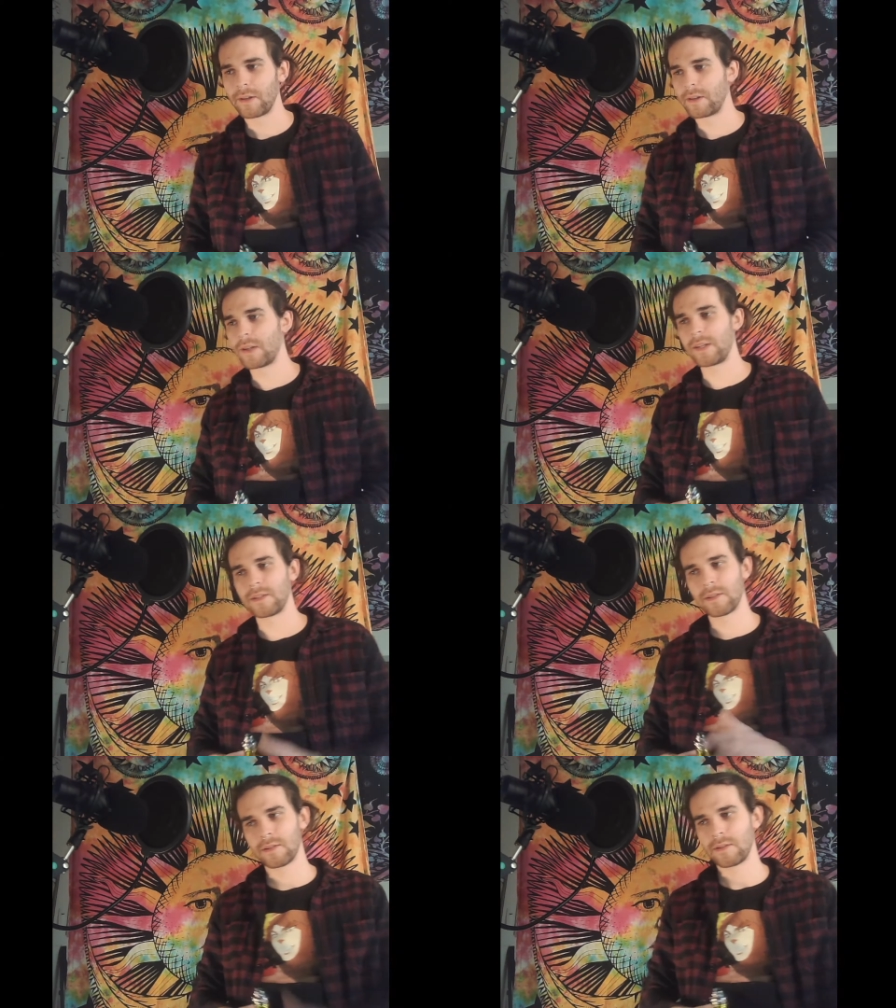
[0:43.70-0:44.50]

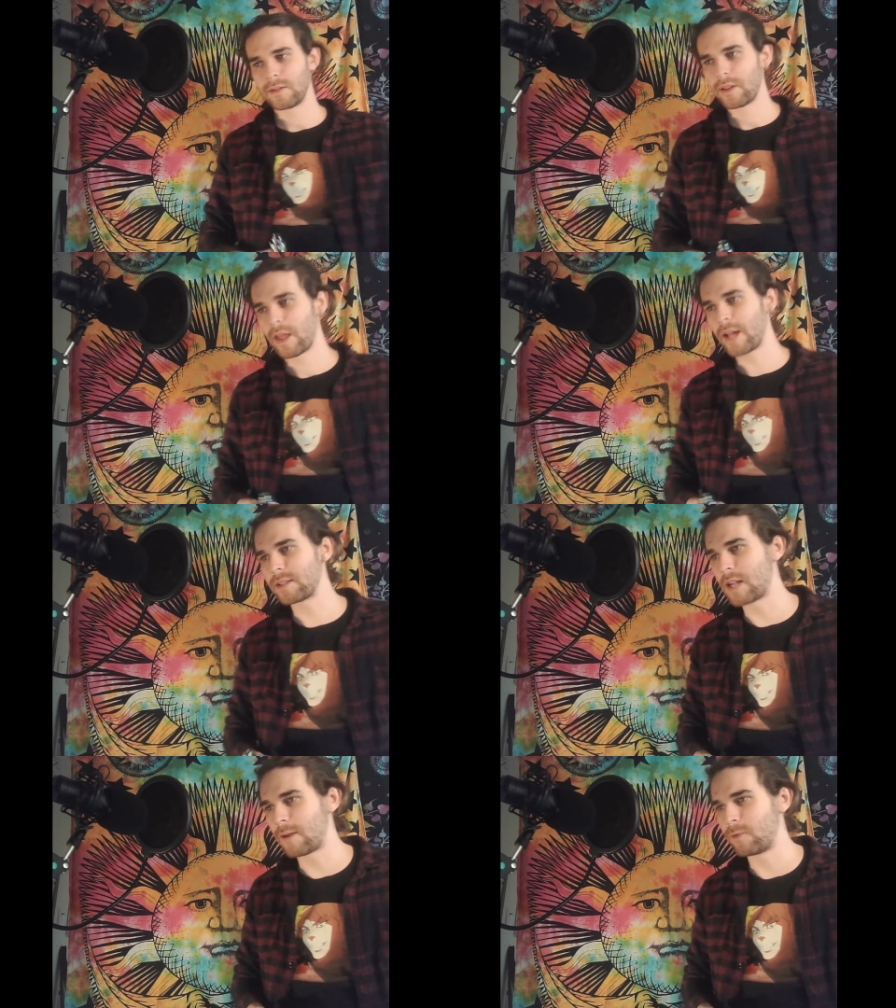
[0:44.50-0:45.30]
That's
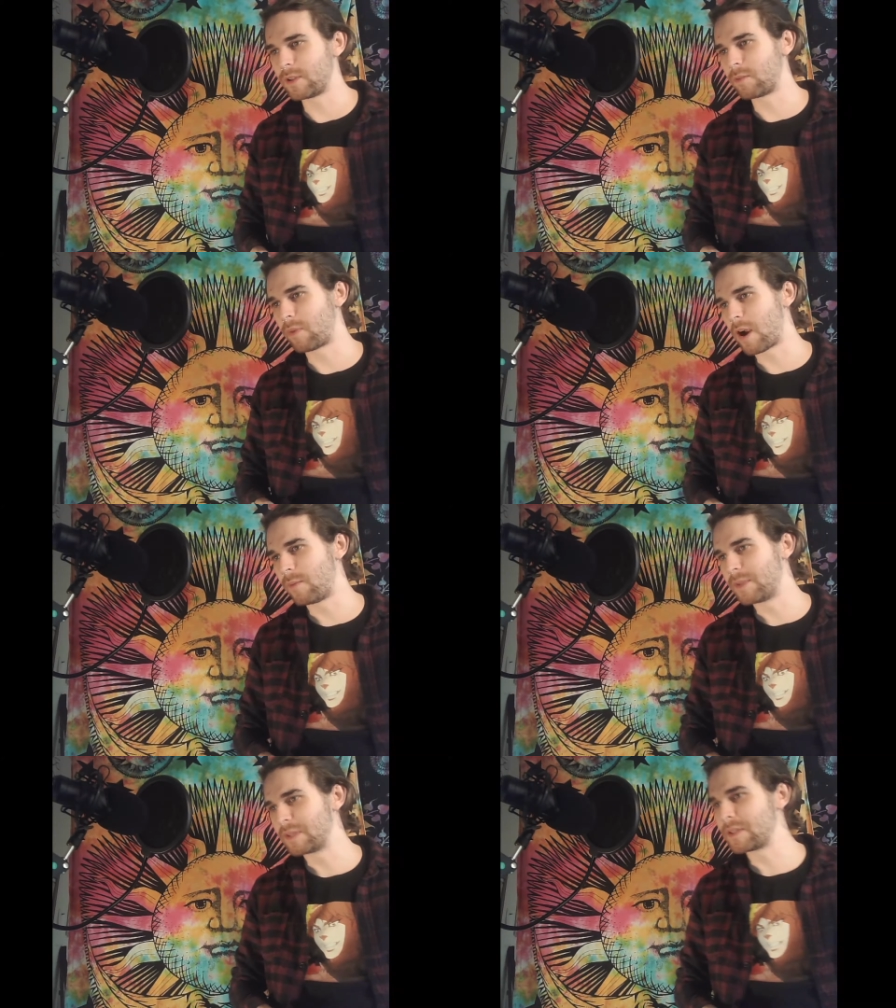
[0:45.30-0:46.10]
that's not what the
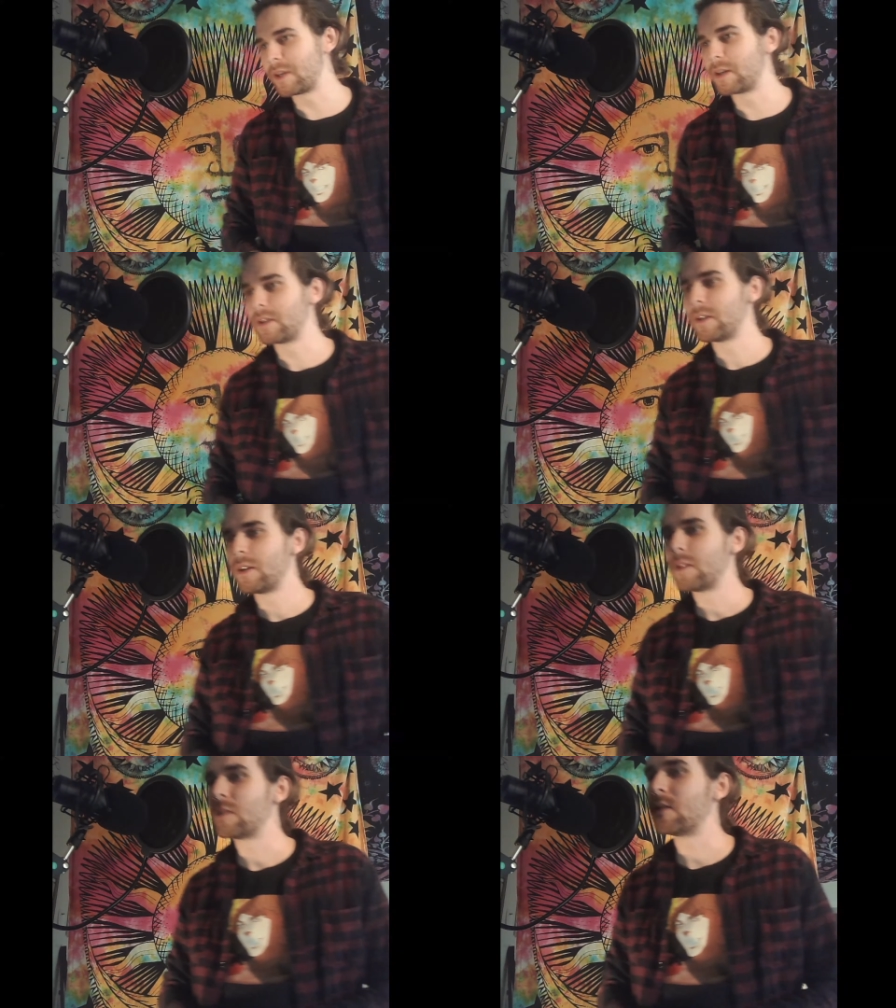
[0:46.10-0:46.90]
problem is here.
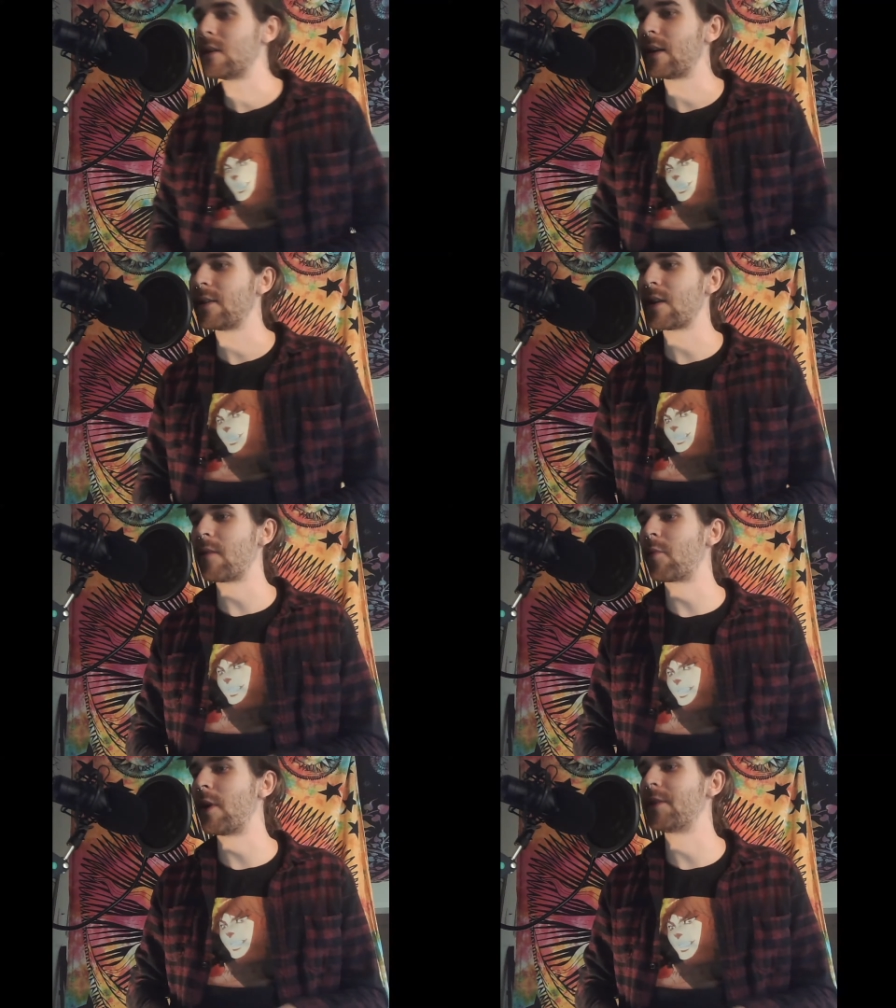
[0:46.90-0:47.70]
I just
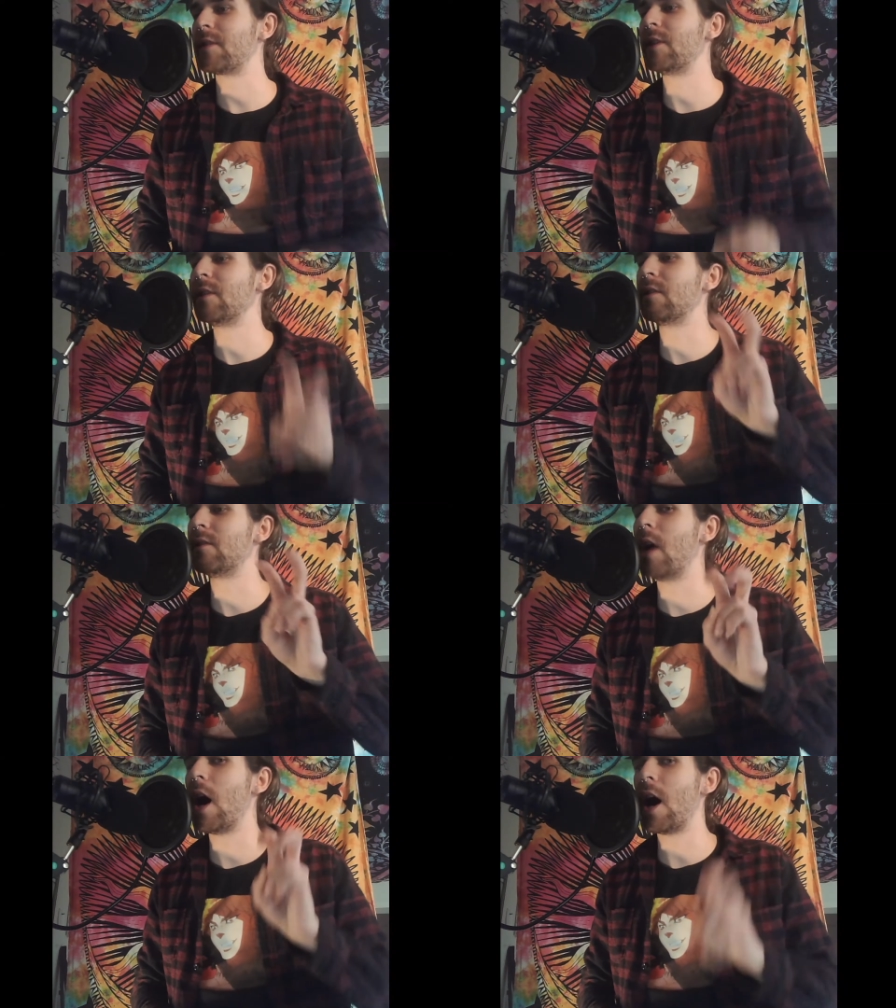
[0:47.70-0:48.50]
have parentheses,
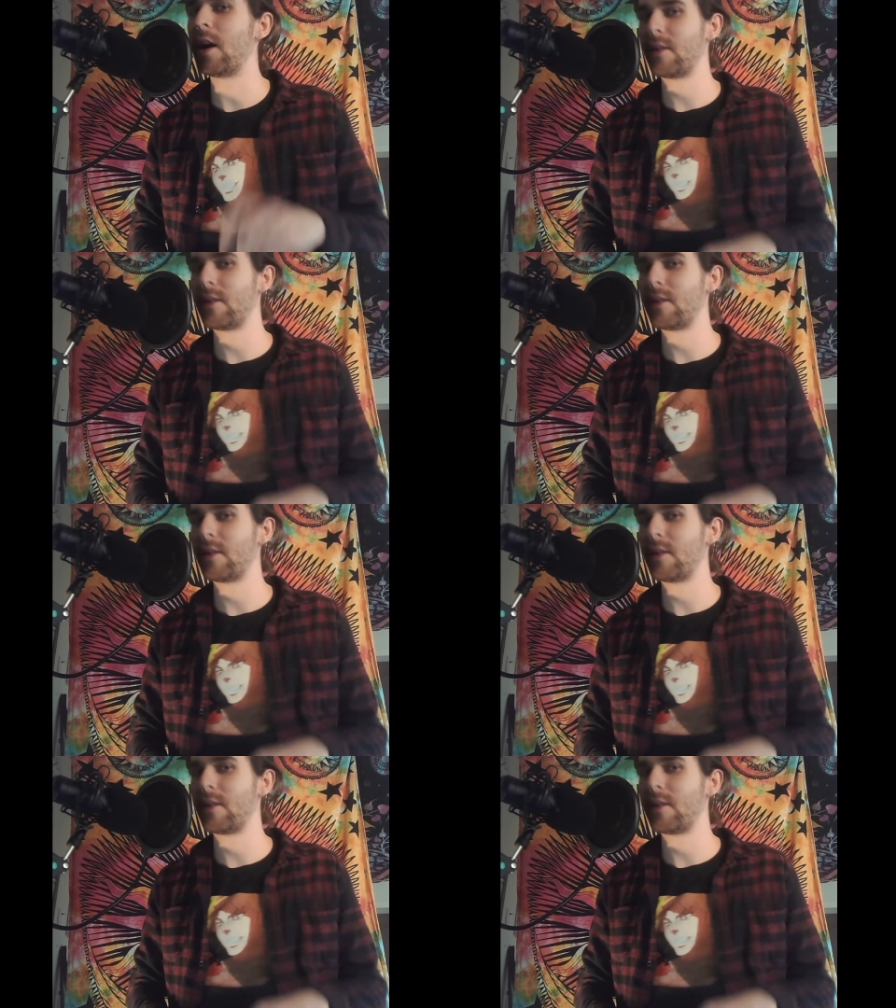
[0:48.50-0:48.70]
duh.